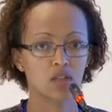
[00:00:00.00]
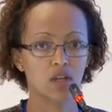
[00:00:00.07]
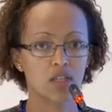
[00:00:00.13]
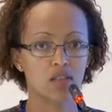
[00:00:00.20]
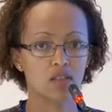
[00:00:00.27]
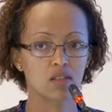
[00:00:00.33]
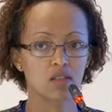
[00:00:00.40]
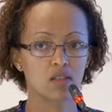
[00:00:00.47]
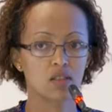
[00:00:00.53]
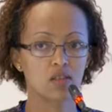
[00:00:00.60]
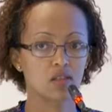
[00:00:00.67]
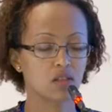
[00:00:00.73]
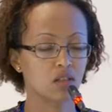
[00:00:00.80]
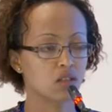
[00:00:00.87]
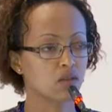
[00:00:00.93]

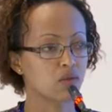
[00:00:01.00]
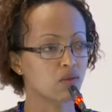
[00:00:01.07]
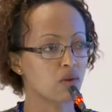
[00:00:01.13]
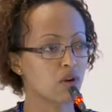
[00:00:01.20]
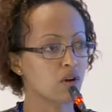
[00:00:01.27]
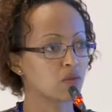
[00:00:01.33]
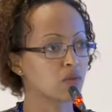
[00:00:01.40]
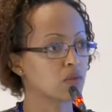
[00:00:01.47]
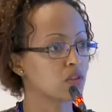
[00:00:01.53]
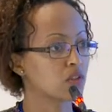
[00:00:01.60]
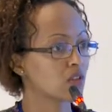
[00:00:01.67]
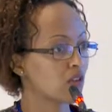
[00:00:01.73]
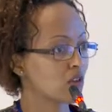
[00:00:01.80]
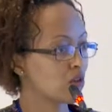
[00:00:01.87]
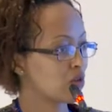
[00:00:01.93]
assist
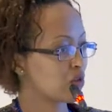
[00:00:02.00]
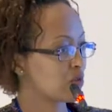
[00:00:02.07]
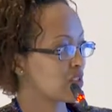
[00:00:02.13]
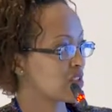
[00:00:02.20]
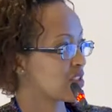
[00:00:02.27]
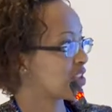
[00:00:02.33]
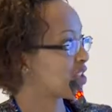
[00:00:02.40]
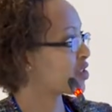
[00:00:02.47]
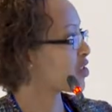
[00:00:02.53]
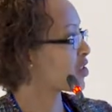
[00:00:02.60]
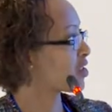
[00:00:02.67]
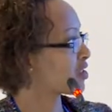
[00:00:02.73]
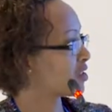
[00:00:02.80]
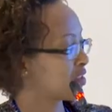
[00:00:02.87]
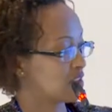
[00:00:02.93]
firms of this nature.